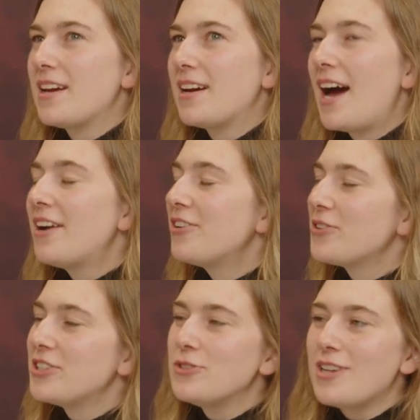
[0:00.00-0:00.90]
I don't know.
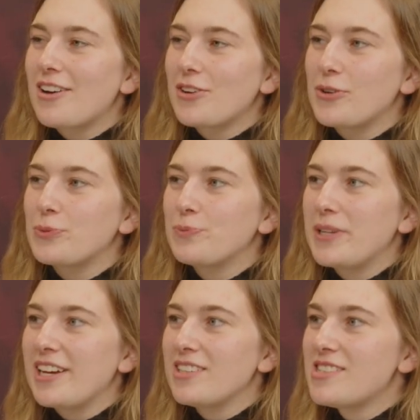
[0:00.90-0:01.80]
The new taco
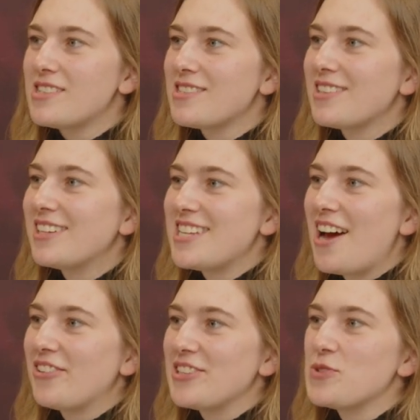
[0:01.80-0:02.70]
place in
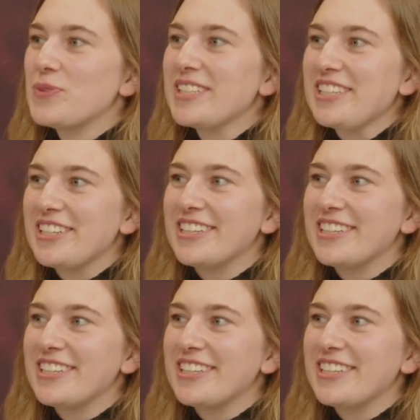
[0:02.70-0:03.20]
town is really good.